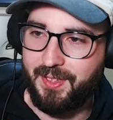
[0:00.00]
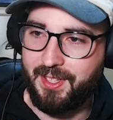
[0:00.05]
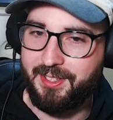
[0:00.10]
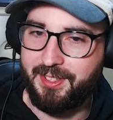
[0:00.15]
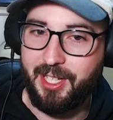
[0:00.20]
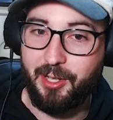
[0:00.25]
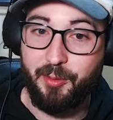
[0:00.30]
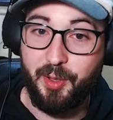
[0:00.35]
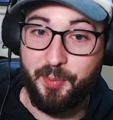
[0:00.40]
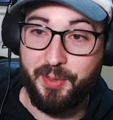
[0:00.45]
It's
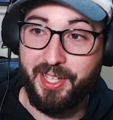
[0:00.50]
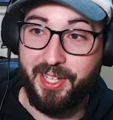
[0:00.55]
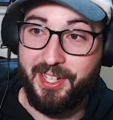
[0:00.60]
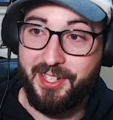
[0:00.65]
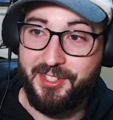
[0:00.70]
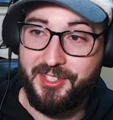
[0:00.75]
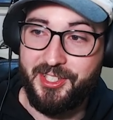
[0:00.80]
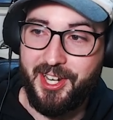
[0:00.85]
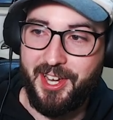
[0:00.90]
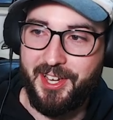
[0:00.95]
like we're playing
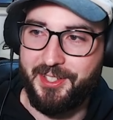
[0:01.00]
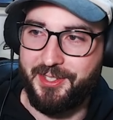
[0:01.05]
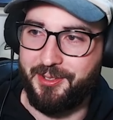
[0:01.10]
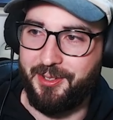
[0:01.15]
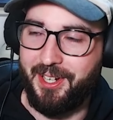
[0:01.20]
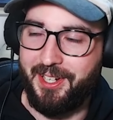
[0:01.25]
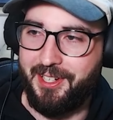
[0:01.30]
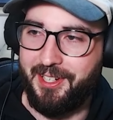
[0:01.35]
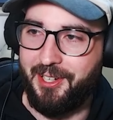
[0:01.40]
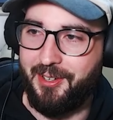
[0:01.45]
chess
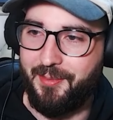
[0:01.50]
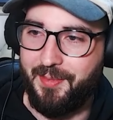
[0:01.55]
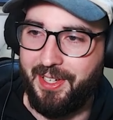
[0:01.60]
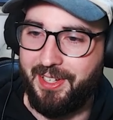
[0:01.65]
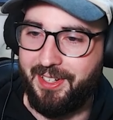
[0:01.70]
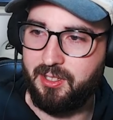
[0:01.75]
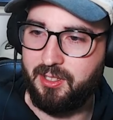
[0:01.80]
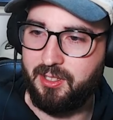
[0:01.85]
right now, man.